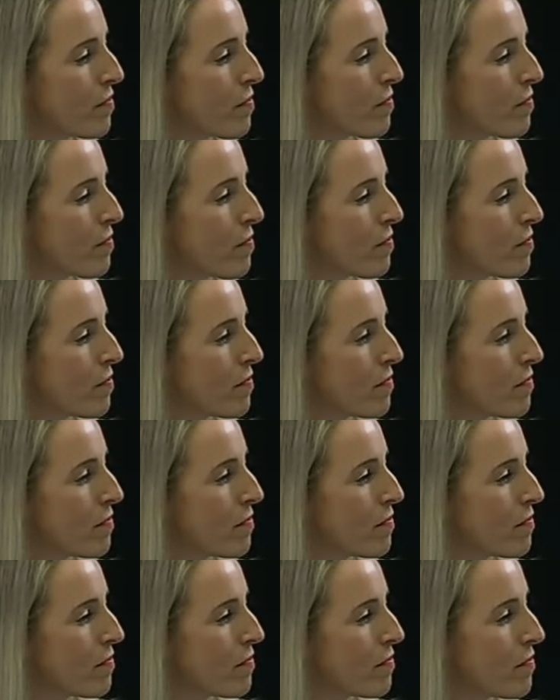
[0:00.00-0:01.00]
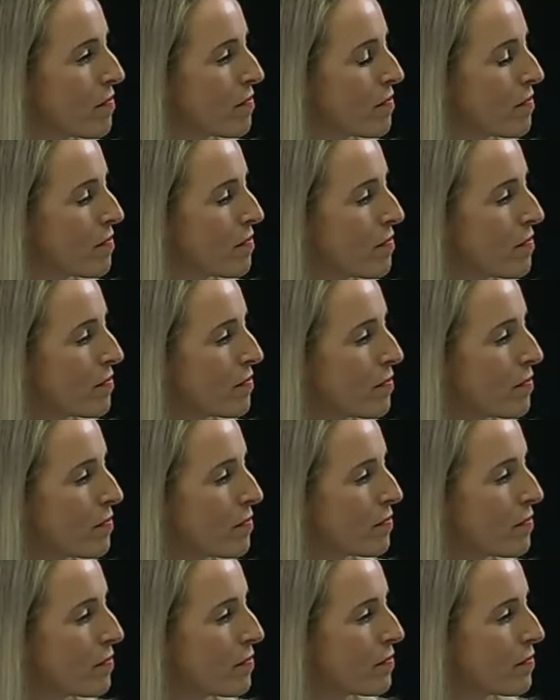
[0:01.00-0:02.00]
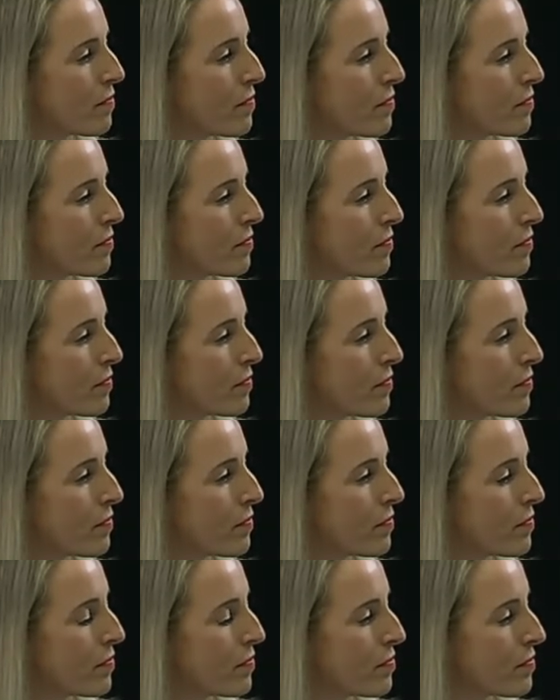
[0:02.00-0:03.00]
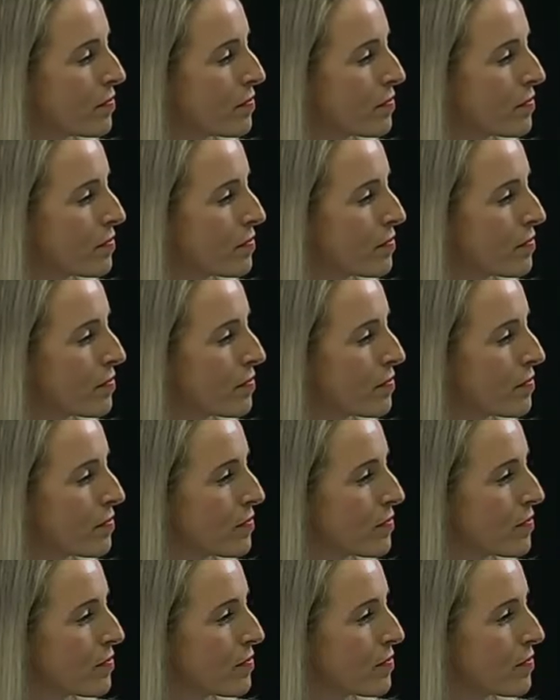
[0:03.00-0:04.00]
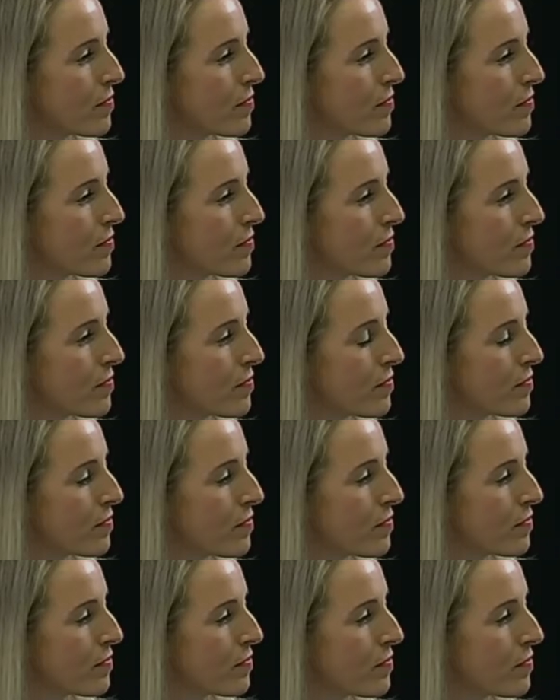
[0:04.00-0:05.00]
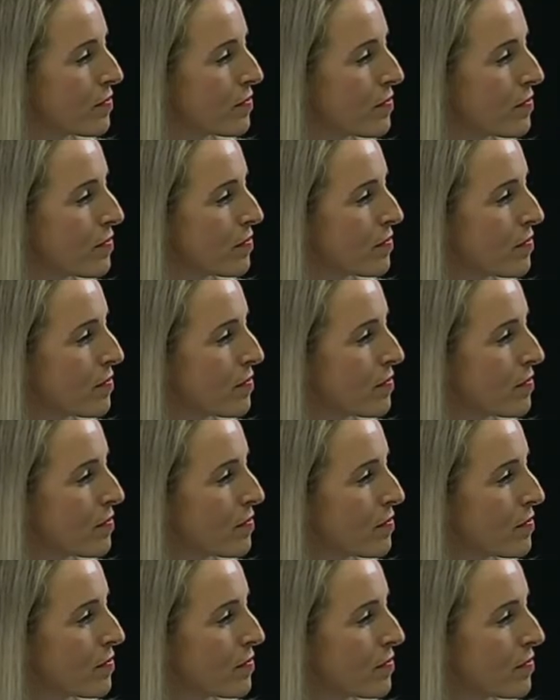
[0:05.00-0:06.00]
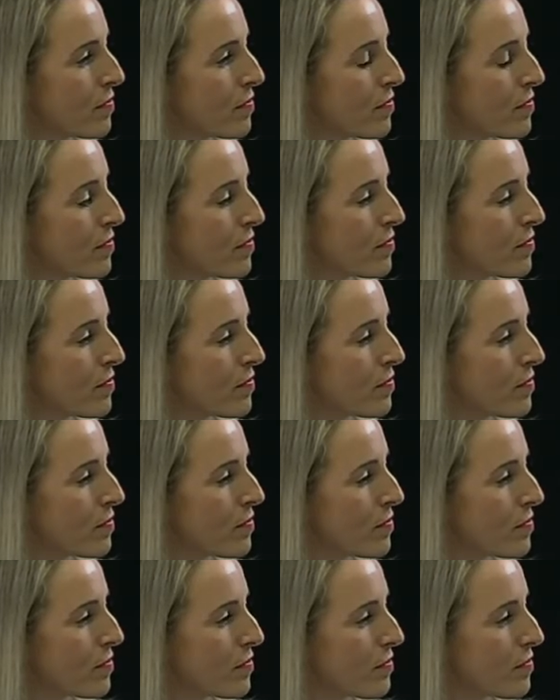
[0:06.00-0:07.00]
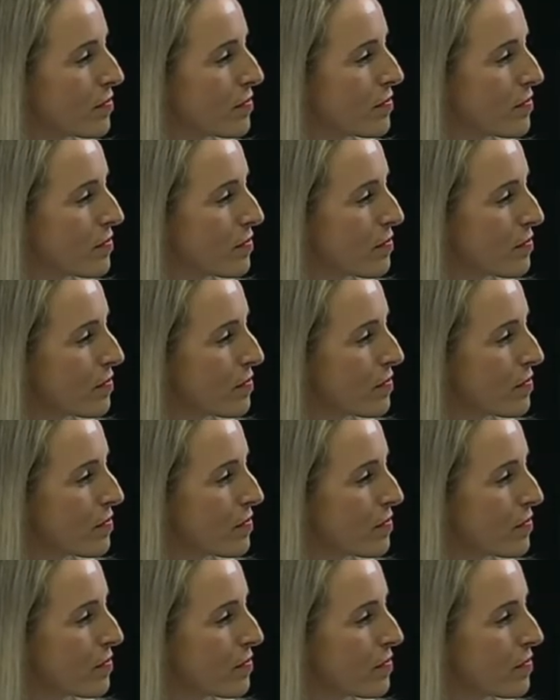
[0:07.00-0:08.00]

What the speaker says: This person isn't speaking.